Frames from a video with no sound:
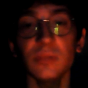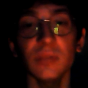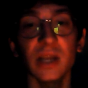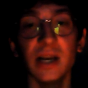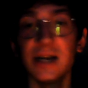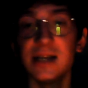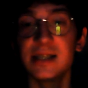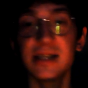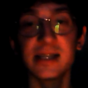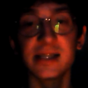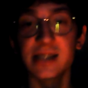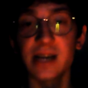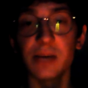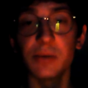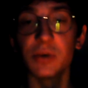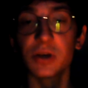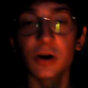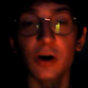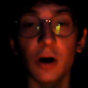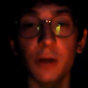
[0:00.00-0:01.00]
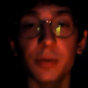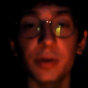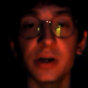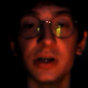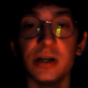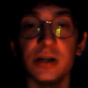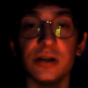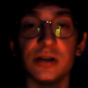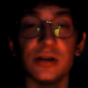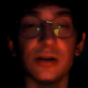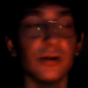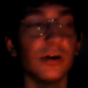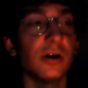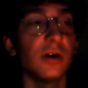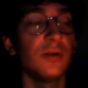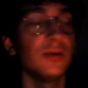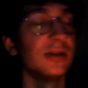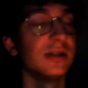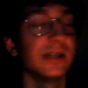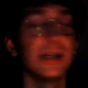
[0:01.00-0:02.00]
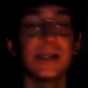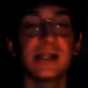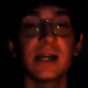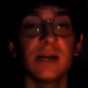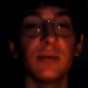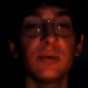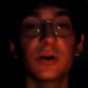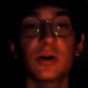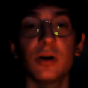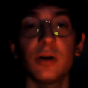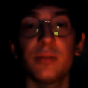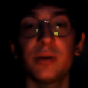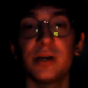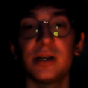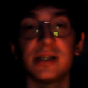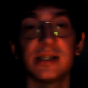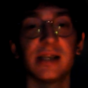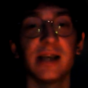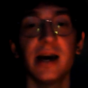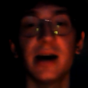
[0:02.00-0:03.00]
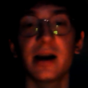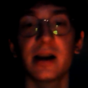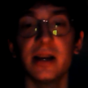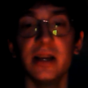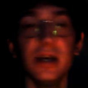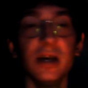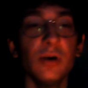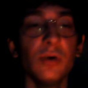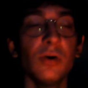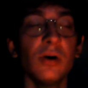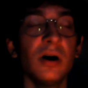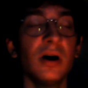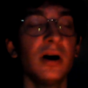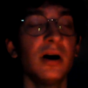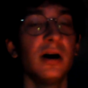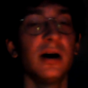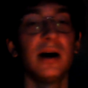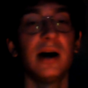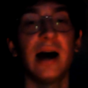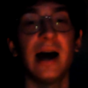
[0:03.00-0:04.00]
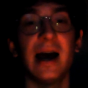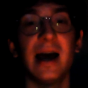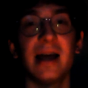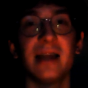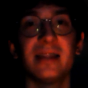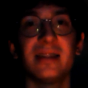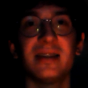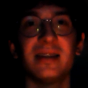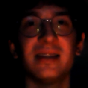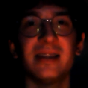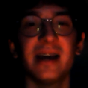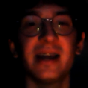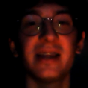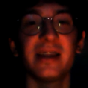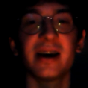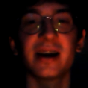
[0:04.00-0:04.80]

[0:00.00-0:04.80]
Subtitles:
it's the same with companies, it's the same with companies. They are new, and then they